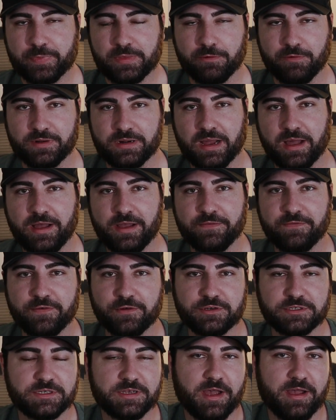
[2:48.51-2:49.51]
When I
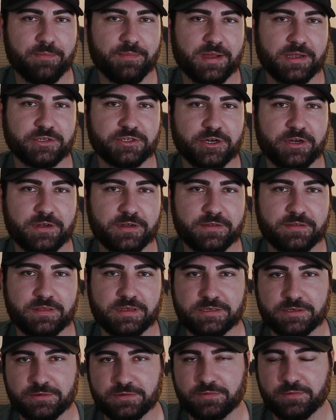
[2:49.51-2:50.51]
first got my truck,
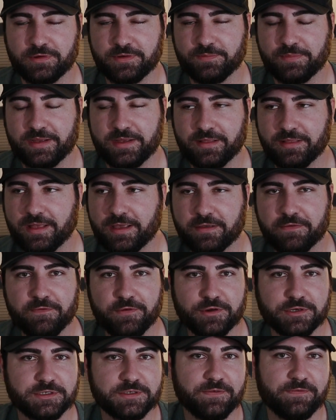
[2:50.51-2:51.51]
this was one of my
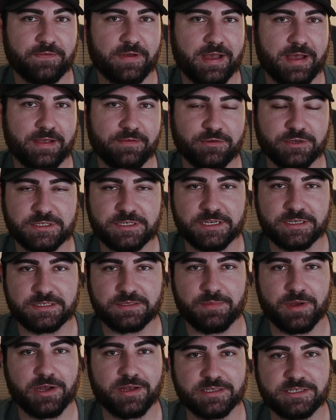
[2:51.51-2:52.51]
first 5 or 6
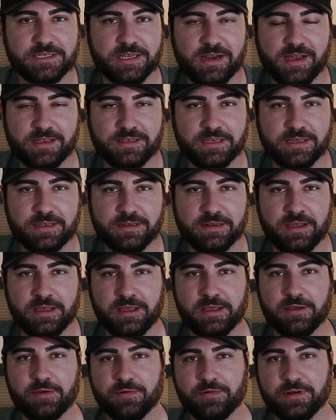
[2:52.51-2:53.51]
mods that I did,
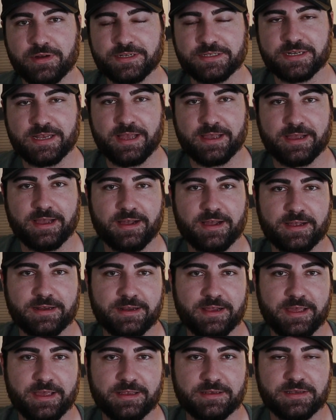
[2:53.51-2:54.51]
was I
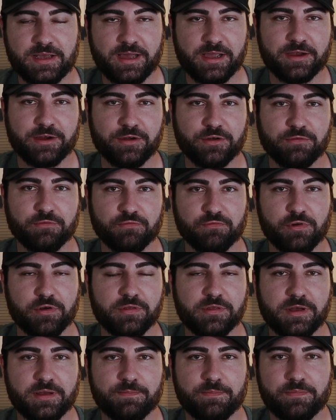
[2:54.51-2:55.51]
got a Tiger
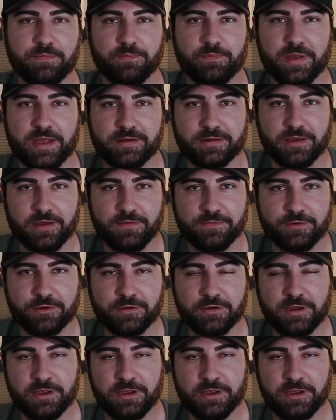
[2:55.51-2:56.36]
roll-up bed cover.